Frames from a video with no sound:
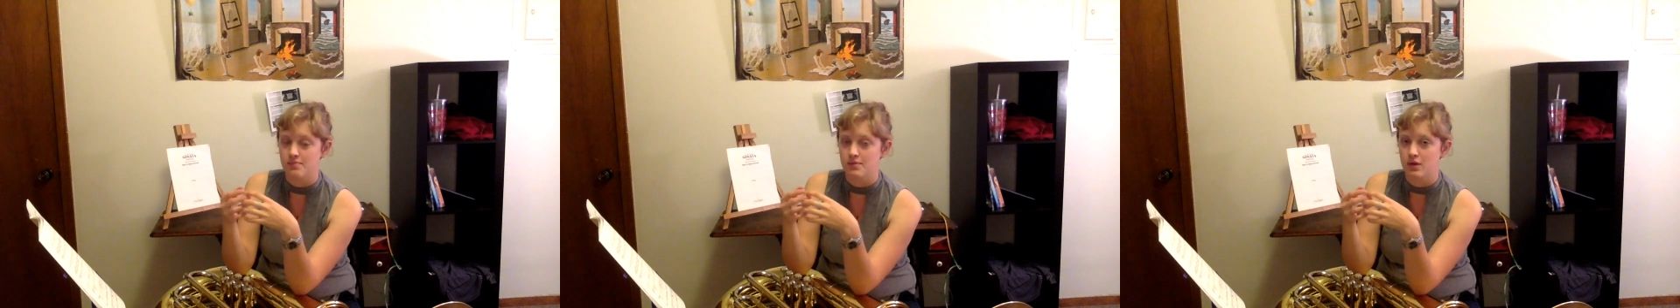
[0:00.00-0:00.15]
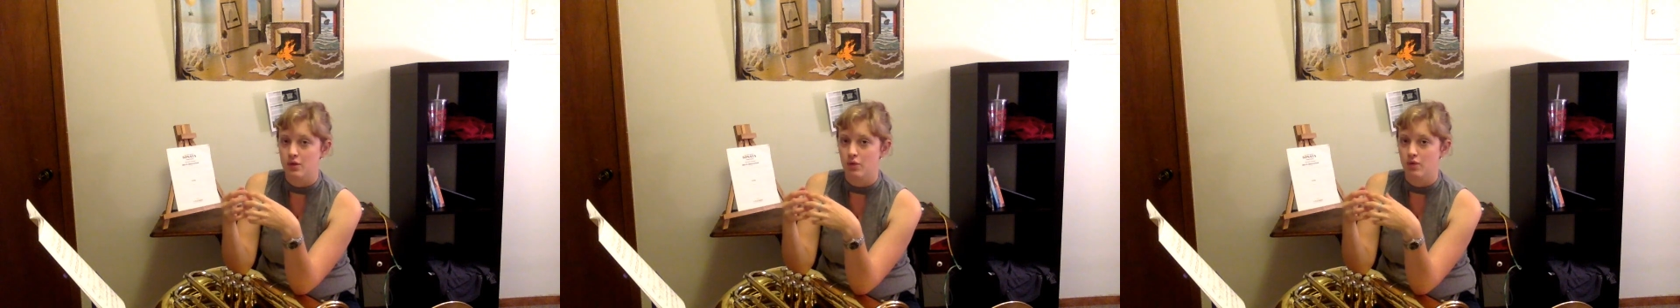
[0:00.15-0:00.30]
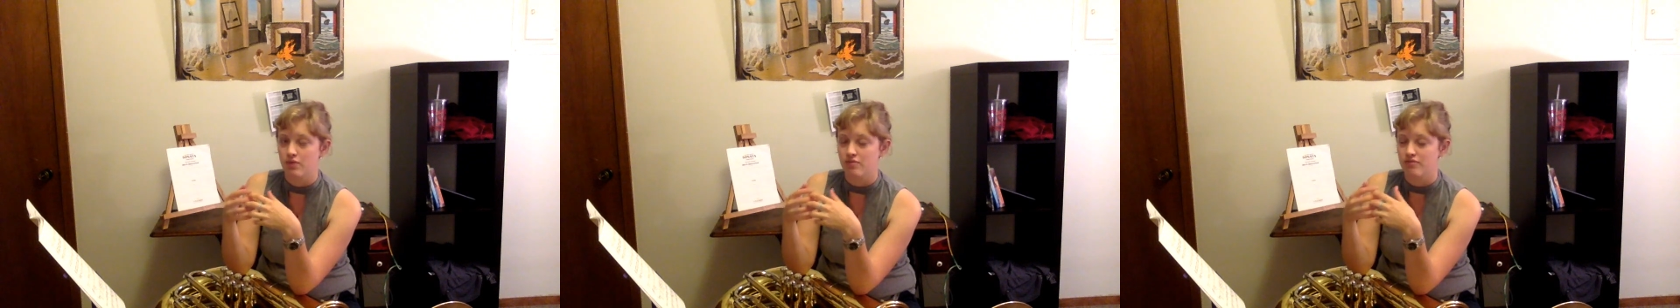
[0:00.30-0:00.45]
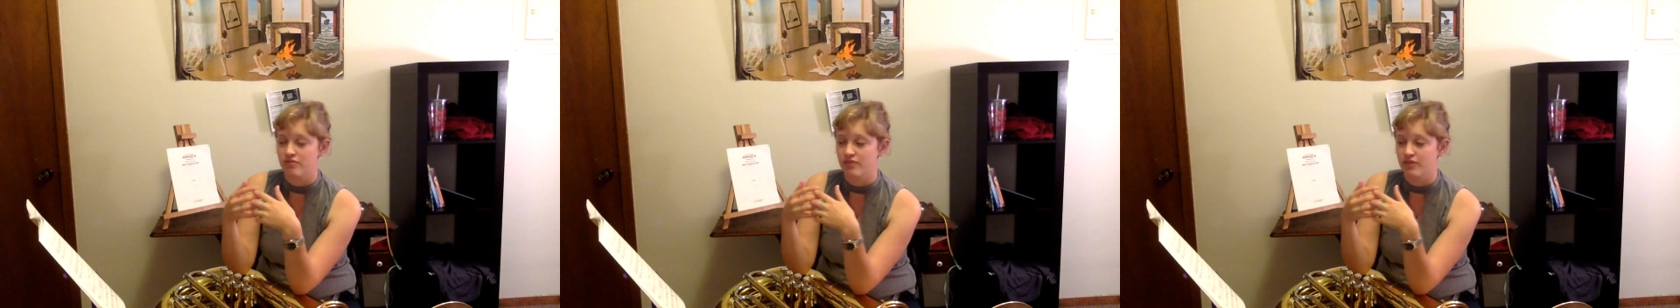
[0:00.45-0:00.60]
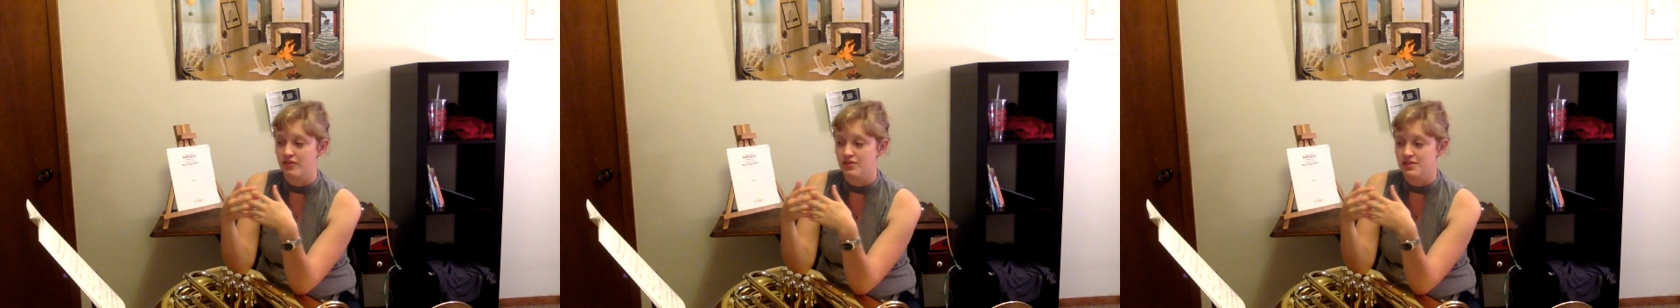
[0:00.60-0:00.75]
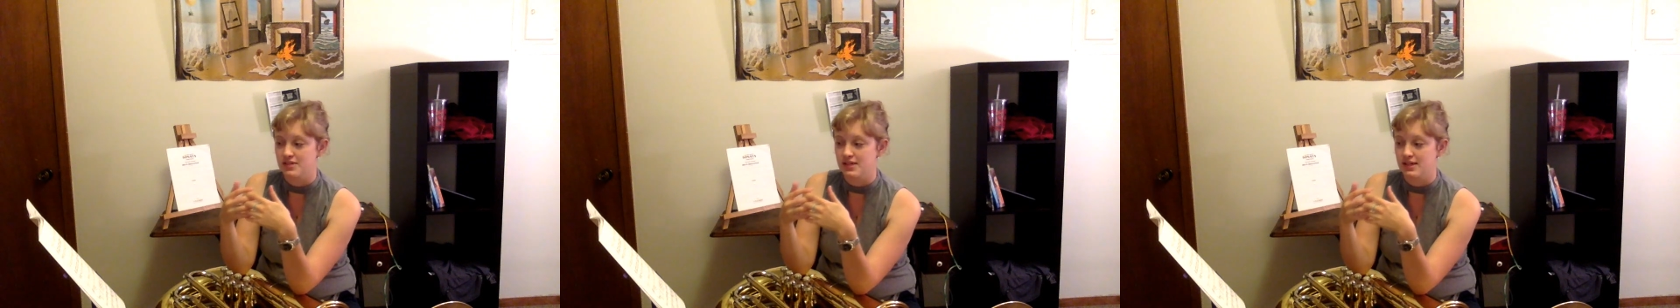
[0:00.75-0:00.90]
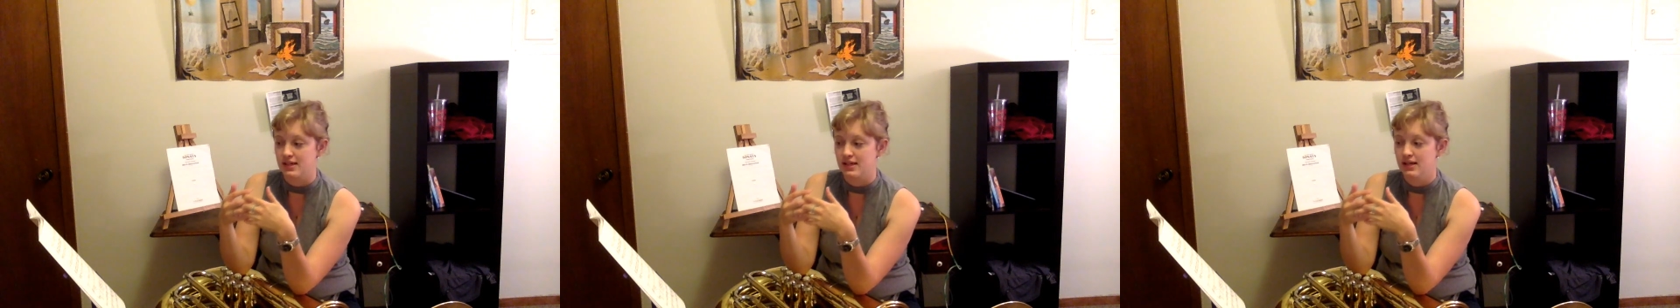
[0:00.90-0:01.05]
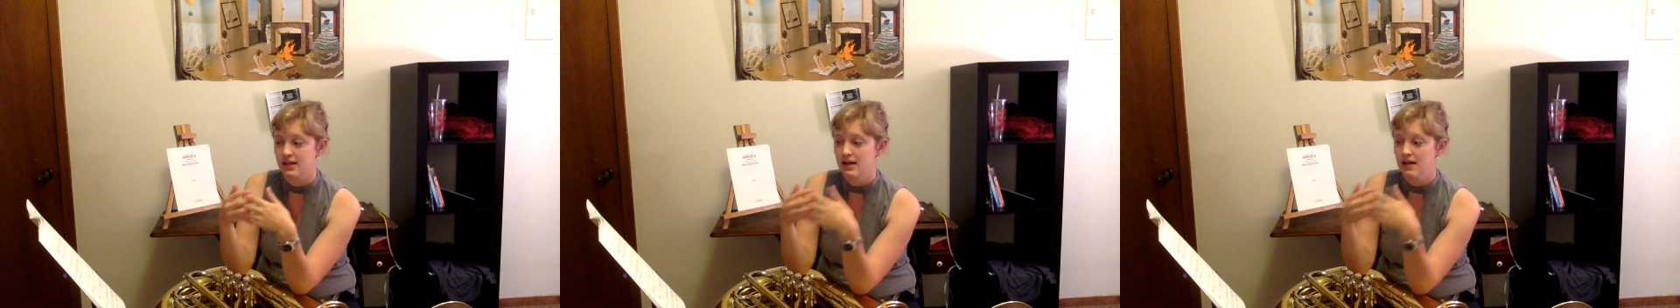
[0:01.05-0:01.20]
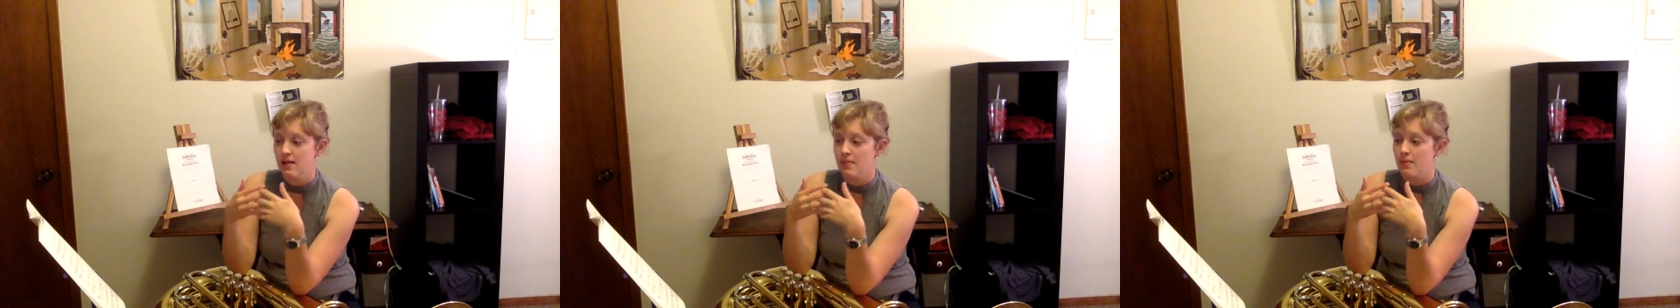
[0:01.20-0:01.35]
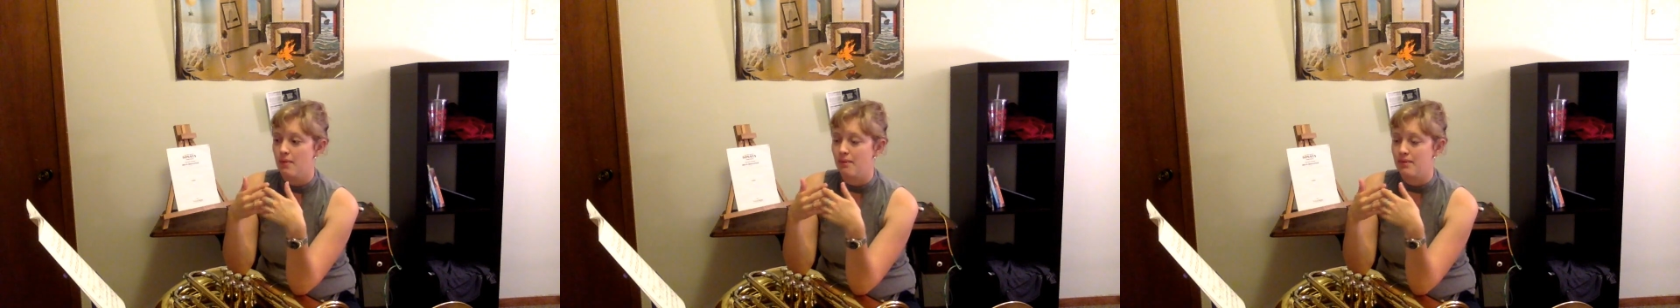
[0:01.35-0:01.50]
where it feels like
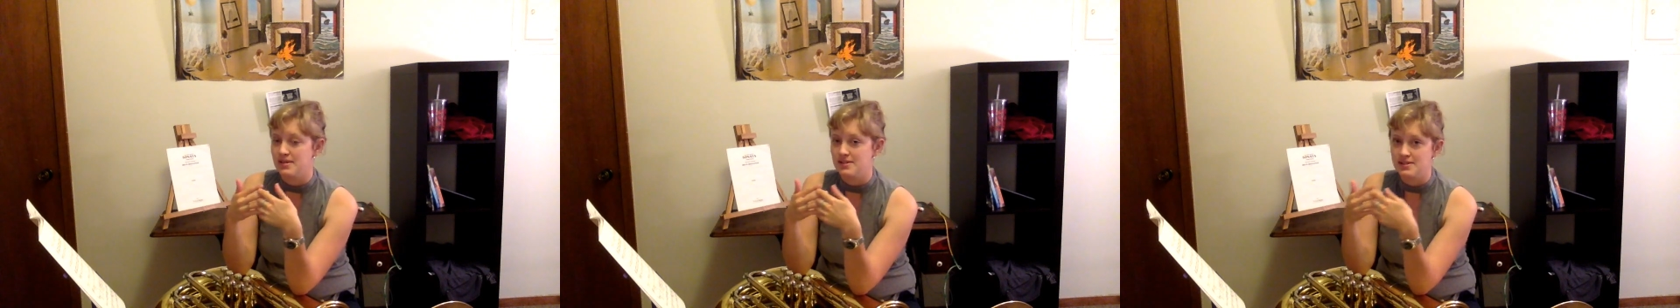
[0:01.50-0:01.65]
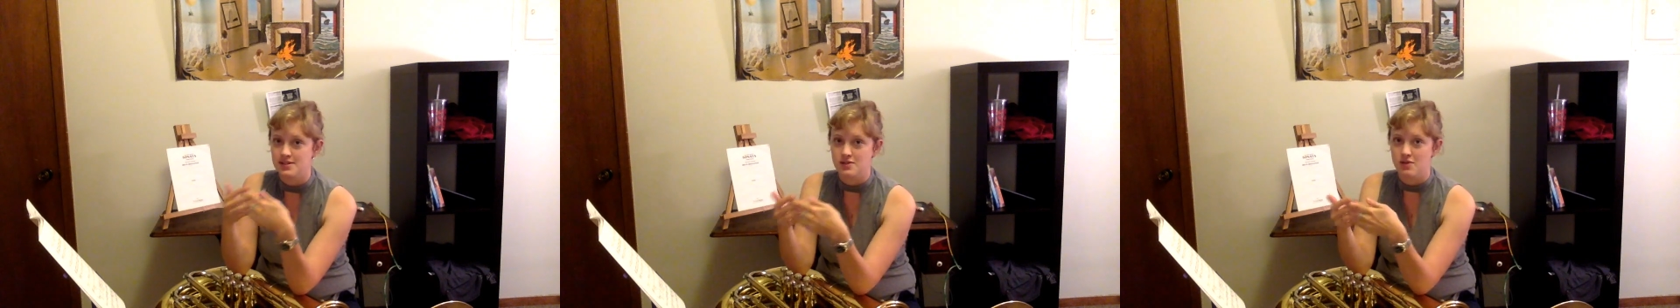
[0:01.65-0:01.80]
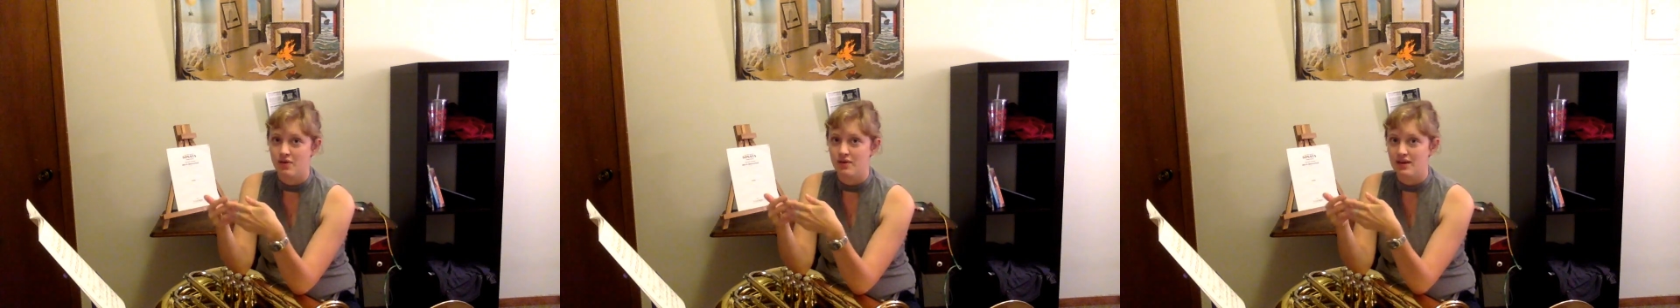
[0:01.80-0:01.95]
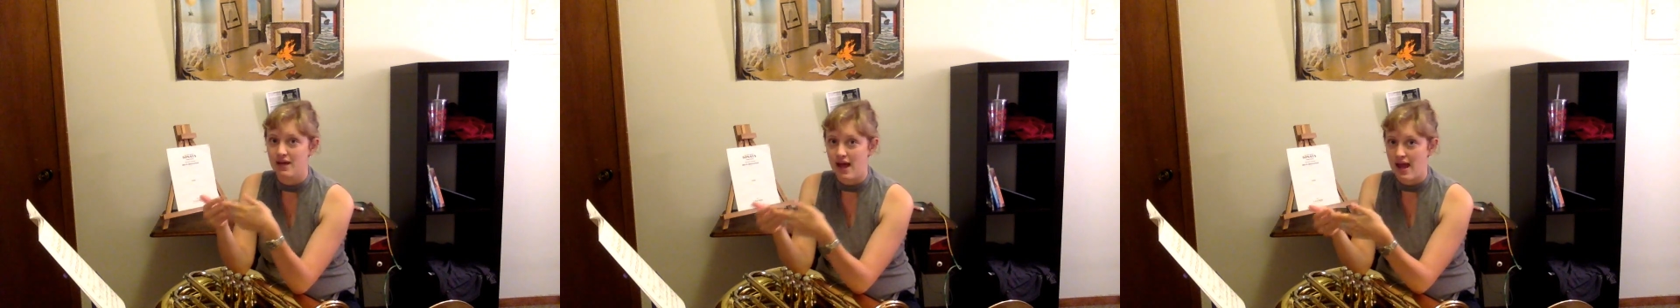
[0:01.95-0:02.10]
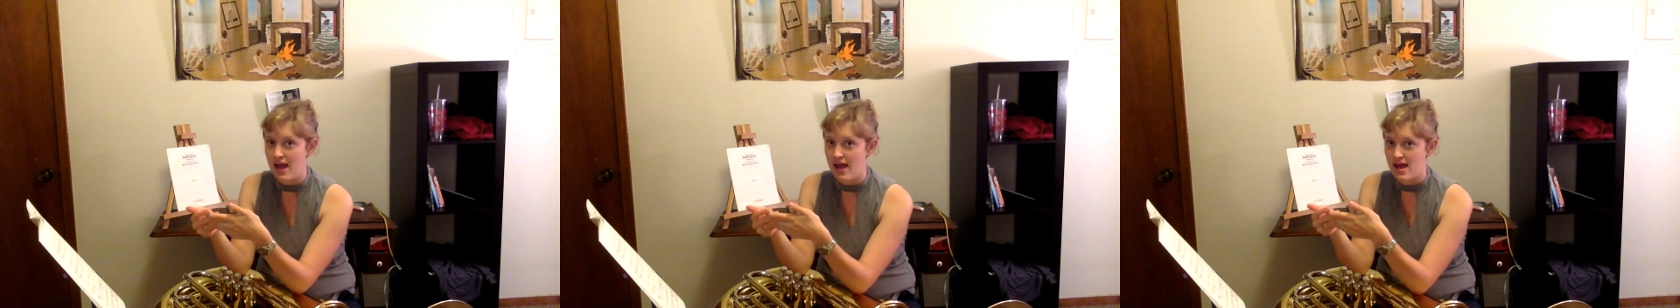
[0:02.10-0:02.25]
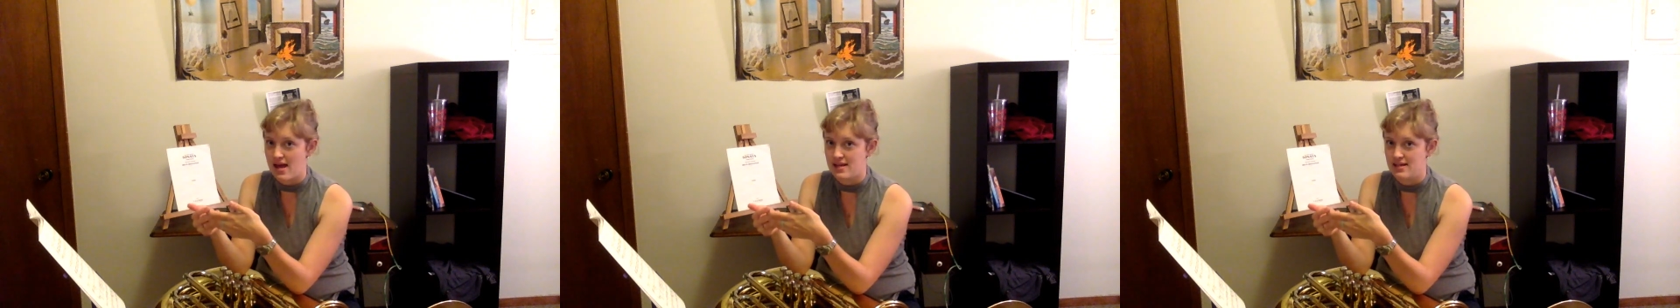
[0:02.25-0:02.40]
the piece is going to end,